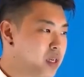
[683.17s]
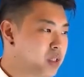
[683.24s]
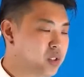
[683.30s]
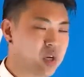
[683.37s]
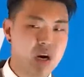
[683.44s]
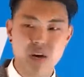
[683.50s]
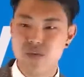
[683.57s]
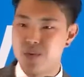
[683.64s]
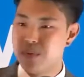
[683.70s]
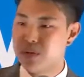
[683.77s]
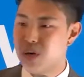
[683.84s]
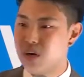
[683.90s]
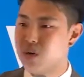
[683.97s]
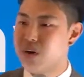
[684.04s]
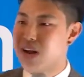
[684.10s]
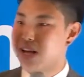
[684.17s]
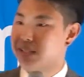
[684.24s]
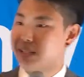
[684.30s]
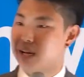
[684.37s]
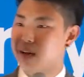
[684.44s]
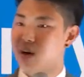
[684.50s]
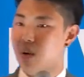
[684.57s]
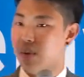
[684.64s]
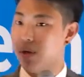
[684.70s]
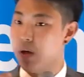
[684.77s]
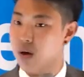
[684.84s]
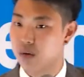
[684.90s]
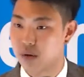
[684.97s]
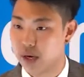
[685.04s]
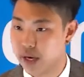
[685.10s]
Starting from the 3rd grade, I stayed home
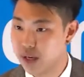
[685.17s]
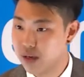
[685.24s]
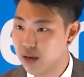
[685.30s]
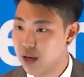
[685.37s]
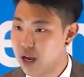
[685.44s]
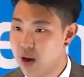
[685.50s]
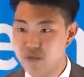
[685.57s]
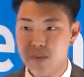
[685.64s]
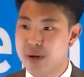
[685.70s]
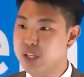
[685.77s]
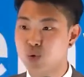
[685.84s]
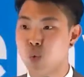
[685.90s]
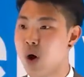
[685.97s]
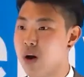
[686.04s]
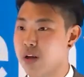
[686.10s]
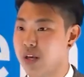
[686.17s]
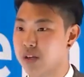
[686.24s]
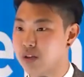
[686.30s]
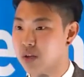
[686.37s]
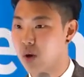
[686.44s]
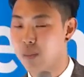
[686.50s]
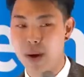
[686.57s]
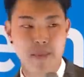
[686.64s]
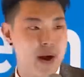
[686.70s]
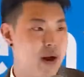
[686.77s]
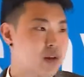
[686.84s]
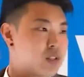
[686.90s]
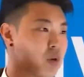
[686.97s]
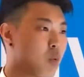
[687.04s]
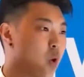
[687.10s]
alone, right? Everybody's working, so my
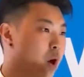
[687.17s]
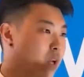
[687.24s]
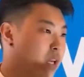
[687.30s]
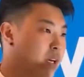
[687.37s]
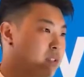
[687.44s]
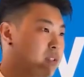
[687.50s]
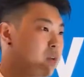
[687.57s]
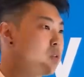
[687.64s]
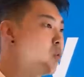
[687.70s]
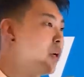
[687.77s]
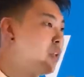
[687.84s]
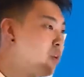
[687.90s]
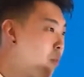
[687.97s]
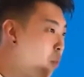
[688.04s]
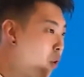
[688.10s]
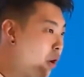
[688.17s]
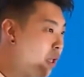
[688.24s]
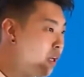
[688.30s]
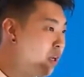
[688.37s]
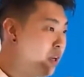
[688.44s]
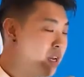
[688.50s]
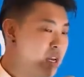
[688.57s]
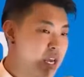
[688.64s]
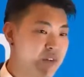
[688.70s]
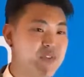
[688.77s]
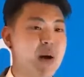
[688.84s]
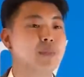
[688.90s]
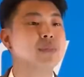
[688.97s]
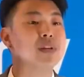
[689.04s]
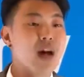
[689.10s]
parents are working until 3 in the morning.
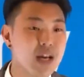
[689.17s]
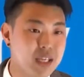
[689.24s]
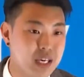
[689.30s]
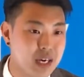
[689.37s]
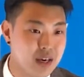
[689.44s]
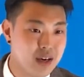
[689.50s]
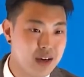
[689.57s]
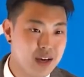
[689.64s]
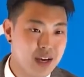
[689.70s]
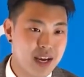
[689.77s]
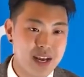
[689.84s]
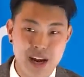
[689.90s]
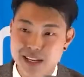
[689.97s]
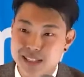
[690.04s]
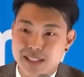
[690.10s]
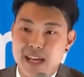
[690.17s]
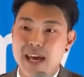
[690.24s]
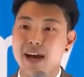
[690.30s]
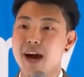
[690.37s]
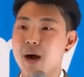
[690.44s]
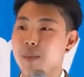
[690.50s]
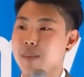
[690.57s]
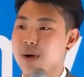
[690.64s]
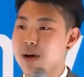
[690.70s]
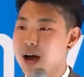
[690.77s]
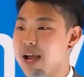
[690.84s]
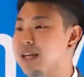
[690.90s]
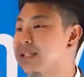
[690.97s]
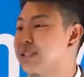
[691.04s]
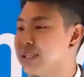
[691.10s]
If I'm lucky and I stay up,
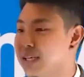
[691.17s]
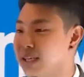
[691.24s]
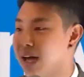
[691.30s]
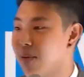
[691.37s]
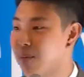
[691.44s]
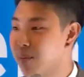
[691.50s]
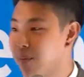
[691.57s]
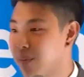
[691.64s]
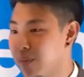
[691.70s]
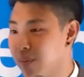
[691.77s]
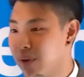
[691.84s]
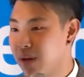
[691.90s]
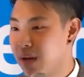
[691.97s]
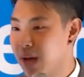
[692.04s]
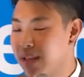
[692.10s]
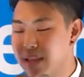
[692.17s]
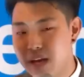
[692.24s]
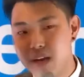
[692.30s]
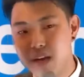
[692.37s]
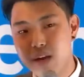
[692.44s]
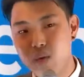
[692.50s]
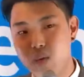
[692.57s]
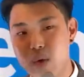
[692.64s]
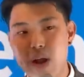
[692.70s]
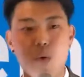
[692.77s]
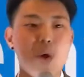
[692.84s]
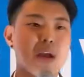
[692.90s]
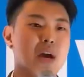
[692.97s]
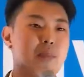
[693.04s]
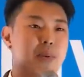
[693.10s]
I can see them. And then when I
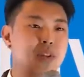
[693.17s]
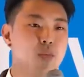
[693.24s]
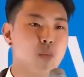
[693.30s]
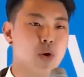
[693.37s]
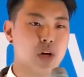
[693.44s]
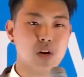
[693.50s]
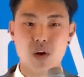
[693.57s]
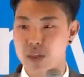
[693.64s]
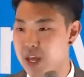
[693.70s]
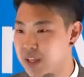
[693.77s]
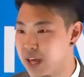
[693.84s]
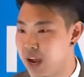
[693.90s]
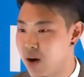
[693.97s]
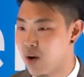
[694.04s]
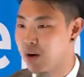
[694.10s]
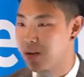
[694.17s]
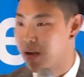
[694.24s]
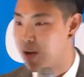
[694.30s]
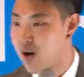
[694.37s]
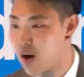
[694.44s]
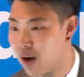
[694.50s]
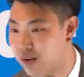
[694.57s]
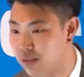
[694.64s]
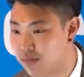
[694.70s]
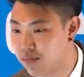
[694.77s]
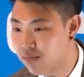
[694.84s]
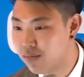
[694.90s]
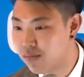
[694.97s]
wake up in the morning, are they there or are they gone?